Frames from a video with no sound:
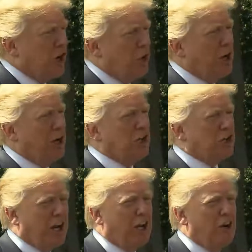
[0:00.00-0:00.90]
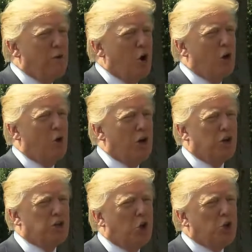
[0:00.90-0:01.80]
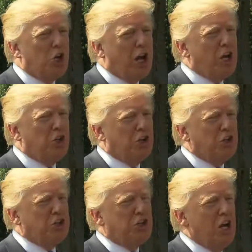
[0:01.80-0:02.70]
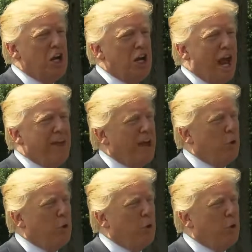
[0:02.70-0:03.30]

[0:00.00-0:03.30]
we can't provide healthcare for everyone equally in this country.